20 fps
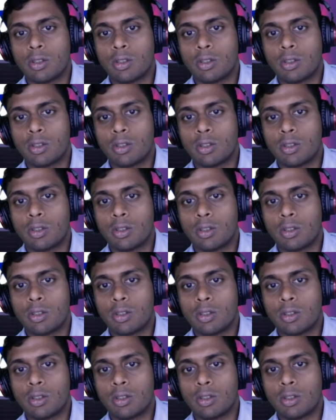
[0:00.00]
another
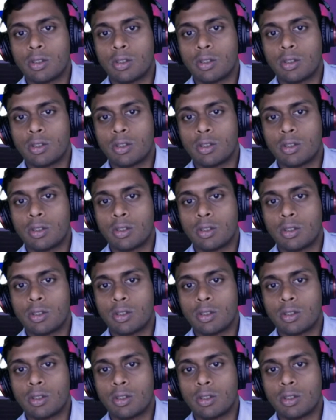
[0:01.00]
goal of them is obviously
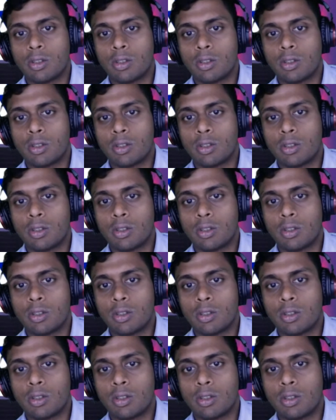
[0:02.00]
not to keep. Now,
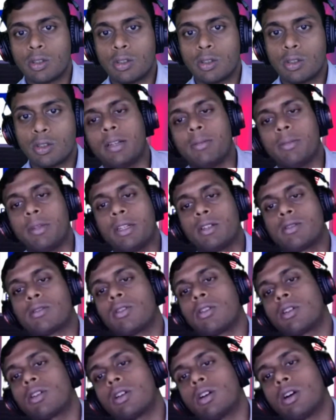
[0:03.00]
I don't really mean to talk
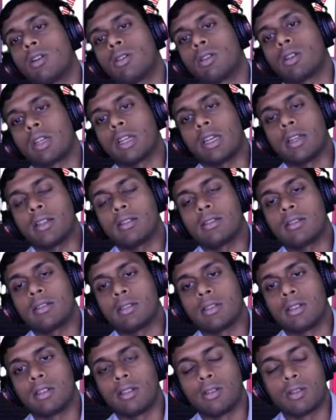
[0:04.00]
down against
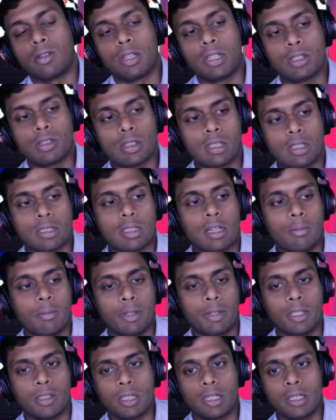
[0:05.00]
insurance companies or
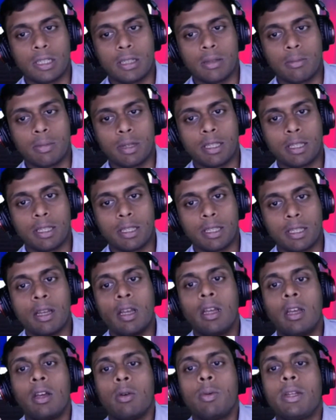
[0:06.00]
anything, but then
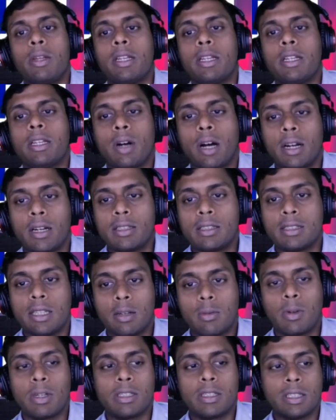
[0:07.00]
we need to understand
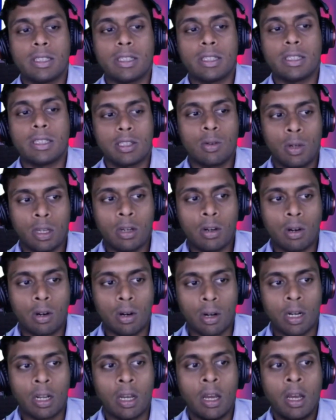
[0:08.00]
what is actually going on.
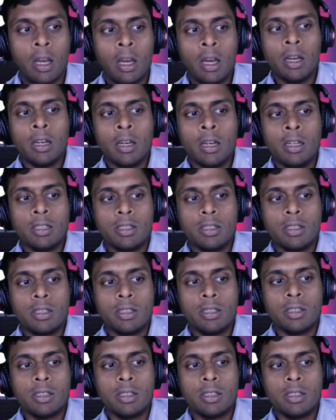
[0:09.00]
So